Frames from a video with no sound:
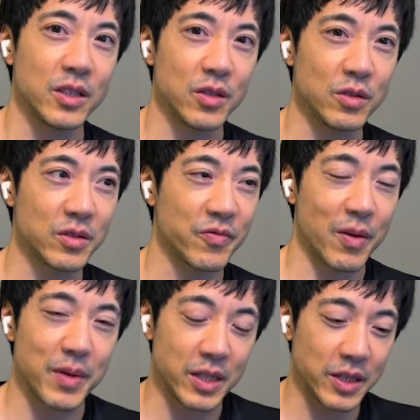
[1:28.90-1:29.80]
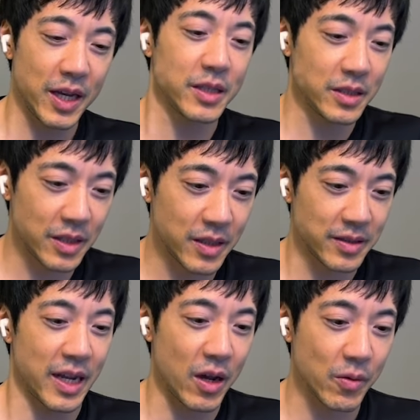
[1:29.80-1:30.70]
use from my chest
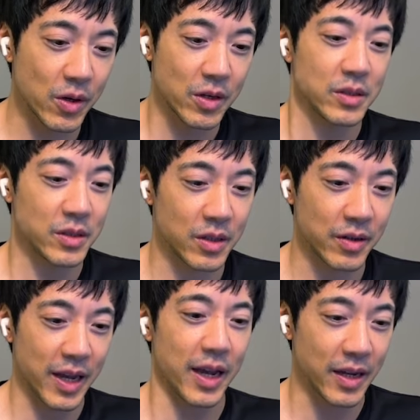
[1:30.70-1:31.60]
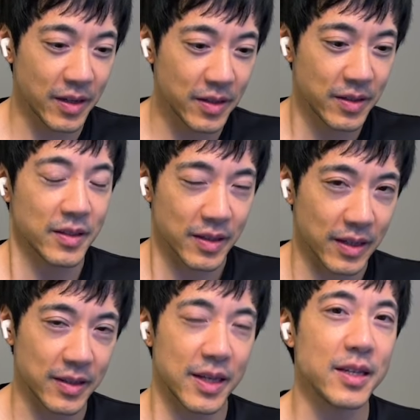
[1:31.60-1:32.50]
downwards, okay?
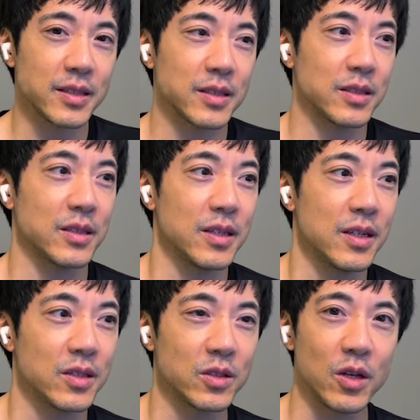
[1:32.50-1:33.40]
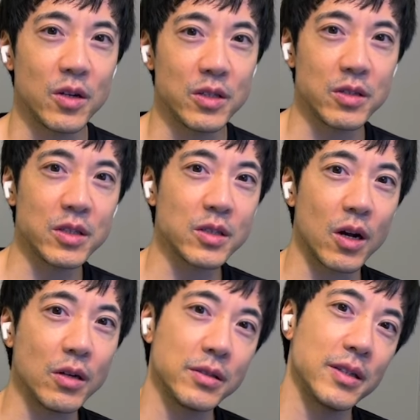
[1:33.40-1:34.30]
this. So you just
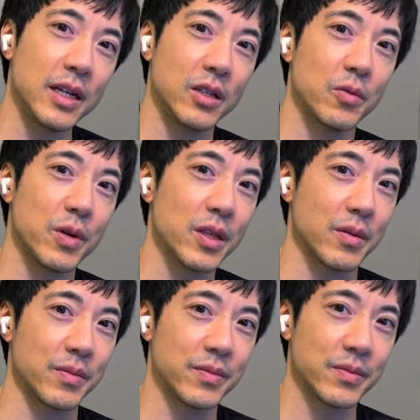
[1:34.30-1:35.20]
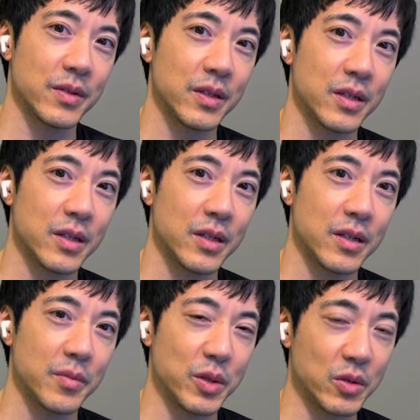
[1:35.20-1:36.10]
alternate your rhythm
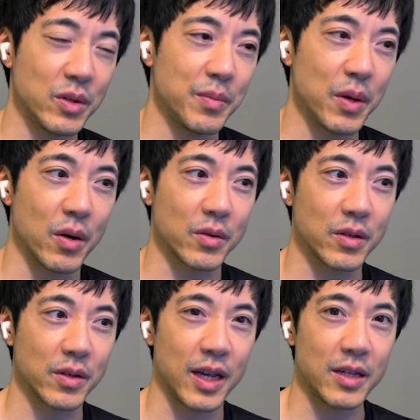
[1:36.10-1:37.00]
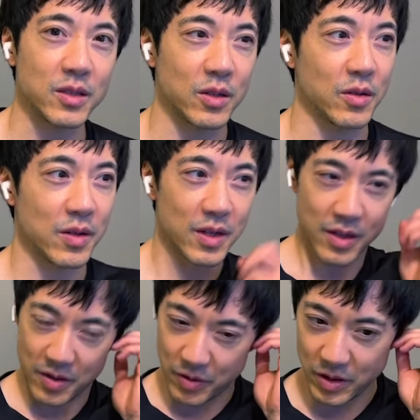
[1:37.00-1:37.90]
between both, okay? So
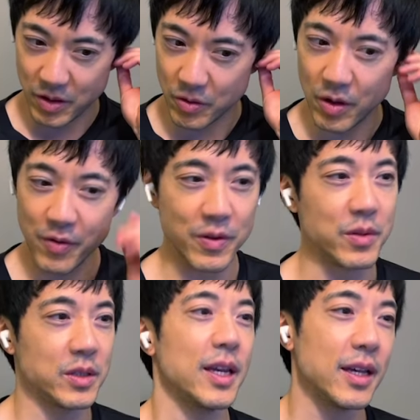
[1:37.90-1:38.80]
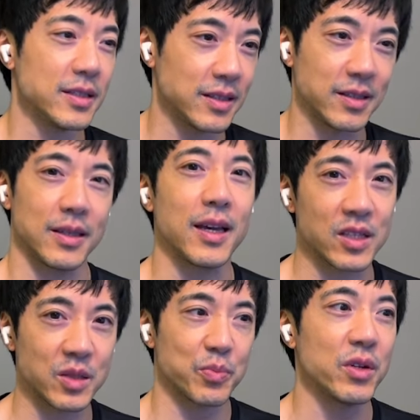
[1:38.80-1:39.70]
when you throw it from your chest, it's like
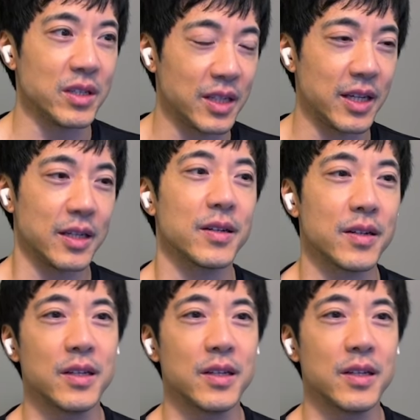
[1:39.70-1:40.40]
sprinting.